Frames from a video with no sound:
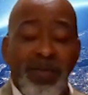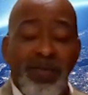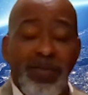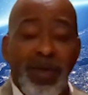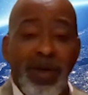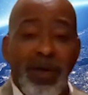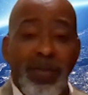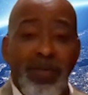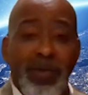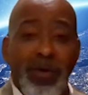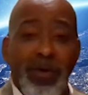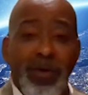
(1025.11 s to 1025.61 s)
it can
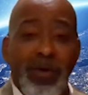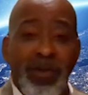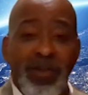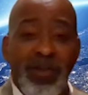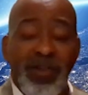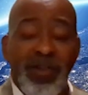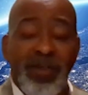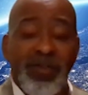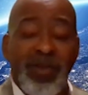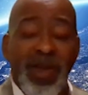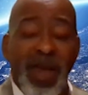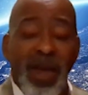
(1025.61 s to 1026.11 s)
be a
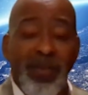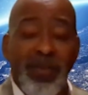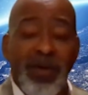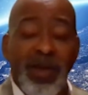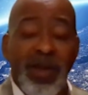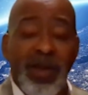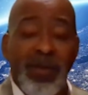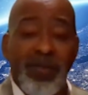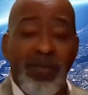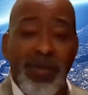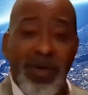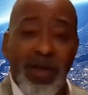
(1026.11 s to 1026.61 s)
burden,
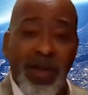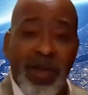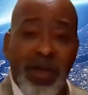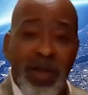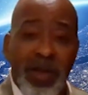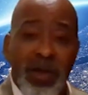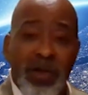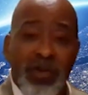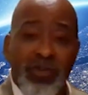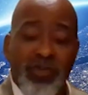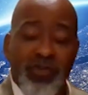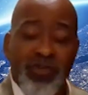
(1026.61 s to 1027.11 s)
sometimes it can be
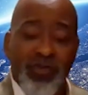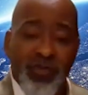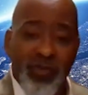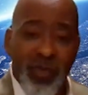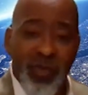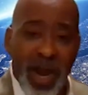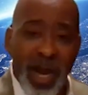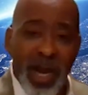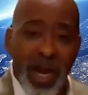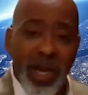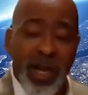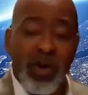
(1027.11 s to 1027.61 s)

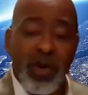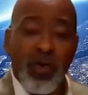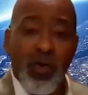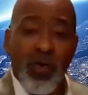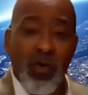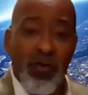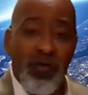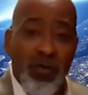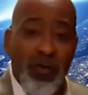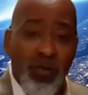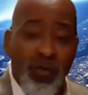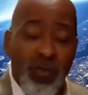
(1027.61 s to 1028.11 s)
draining,
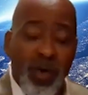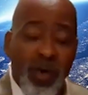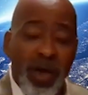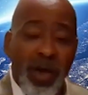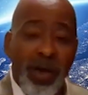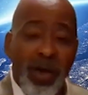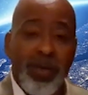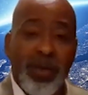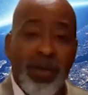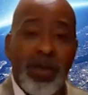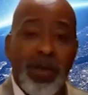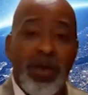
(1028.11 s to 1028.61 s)

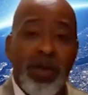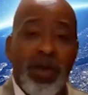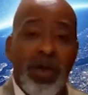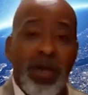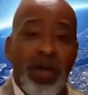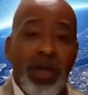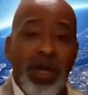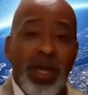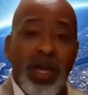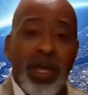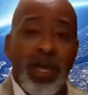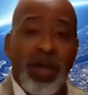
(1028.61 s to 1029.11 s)
overwhelming,
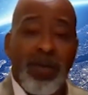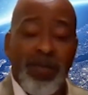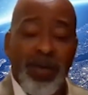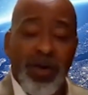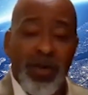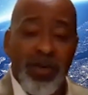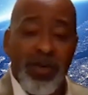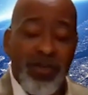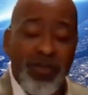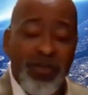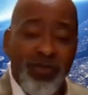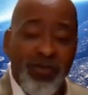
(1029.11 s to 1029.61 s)
it can
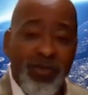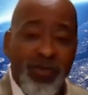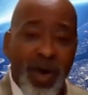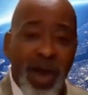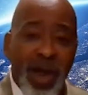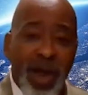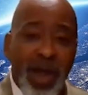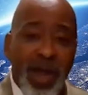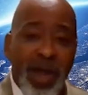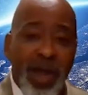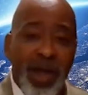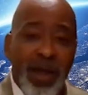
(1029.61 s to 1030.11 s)
be a
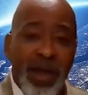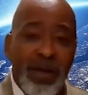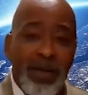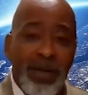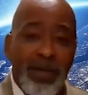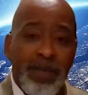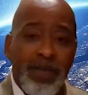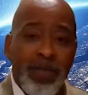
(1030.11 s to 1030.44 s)
strain.